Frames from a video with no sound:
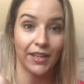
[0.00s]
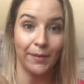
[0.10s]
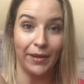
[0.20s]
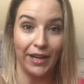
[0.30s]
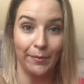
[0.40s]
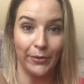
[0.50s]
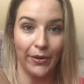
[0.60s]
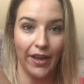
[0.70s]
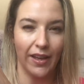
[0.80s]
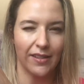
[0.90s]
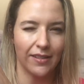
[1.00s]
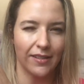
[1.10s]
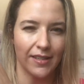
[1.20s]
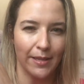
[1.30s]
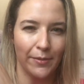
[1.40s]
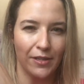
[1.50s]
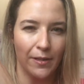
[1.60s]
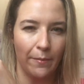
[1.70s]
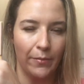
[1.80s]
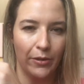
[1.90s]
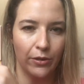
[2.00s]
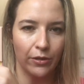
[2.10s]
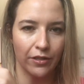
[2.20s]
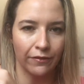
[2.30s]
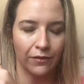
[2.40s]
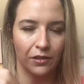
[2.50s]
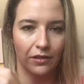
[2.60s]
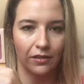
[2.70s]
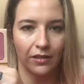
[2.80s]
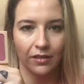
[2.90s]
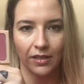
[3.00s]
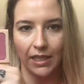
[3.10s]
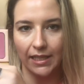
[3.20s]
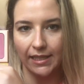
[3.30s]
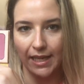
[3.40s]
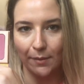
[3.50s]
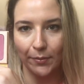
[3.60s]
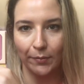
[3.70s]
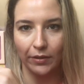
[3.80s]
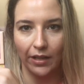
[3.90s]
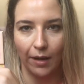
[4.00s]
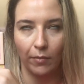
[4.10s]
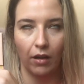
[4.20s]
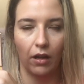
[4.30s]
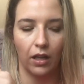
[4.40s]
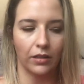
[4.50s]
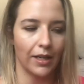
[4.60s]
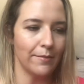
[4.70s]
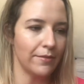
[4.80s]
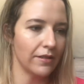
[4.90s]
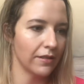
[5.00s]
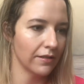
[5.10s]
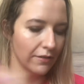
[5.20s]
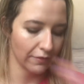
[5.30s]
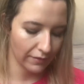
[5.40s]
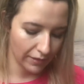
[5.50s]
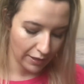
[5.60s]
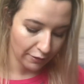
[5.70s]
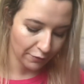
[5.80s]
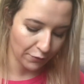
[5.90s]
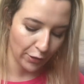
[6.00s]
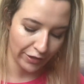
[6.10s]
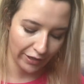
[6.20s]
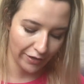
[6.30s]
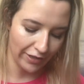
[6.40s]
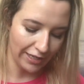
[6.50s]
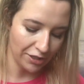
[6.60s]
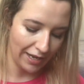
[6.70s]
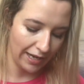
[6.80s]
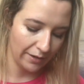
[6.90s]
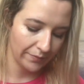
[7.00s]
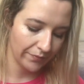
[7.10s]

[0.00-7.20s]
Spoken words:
Cabana Boy. It's just the most beautiful deep plum. Ugh, I'm frothing over that shade.